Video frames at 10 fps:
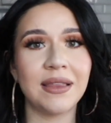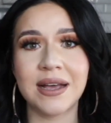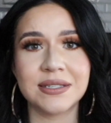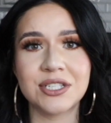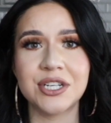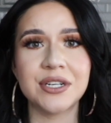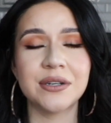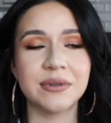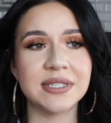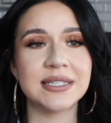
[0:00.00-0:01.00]
last year.
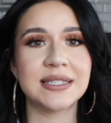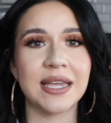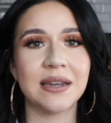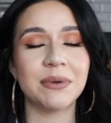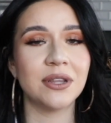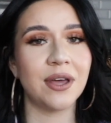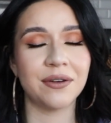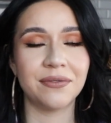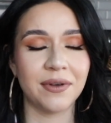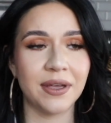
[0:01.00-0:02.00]
It was insane, but a
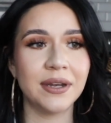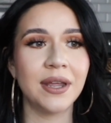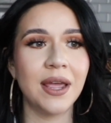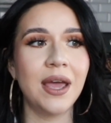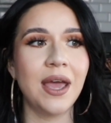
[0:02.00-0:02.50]
lot of fun.